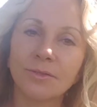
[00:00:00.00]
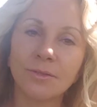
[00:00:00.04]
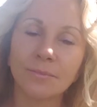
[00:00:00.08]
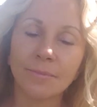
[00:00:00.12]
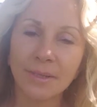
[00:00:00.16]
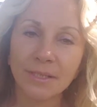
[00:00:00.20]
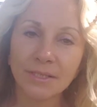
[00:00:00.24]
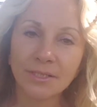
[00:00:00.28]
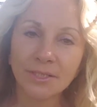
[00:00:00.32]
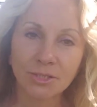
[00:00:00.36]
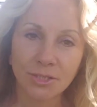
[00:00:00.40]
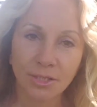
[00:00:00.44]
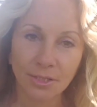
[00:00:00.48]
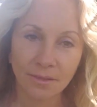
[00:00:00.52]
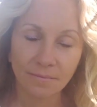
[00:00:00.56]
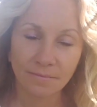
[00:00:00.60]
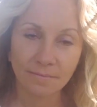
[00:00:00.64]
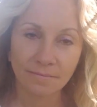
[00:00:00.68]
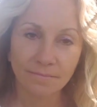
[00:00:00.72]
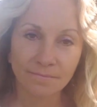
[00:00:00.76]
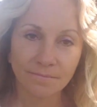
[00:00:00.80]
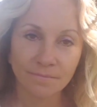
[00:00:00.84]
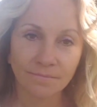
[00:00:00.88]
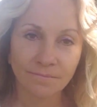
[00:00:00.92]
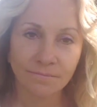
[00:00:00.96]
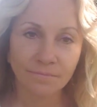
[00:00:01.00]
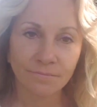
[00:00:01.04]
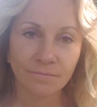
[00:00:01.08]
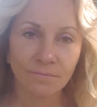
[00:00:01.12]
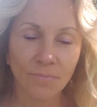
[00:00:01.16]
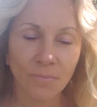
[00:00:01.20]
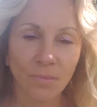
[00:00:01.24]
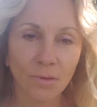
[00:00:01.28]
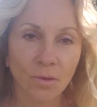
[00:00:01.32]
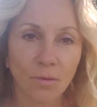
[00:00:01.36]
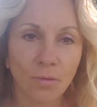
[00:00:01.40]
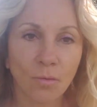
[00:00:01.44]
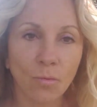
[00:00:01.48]
dimension,
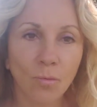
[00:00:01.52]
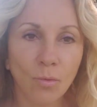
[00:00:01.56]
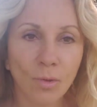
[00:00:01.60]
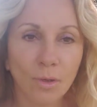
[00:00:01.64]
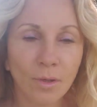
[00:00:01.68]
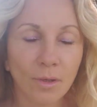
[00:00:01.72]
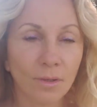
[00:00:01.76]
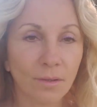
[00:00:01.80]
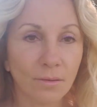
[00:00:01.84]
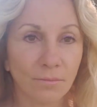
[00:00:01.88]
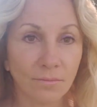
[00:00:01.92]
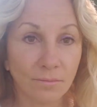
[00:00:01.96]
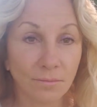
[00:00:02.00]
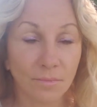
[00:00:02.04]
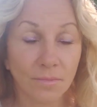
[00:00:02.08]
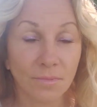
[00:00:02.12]
or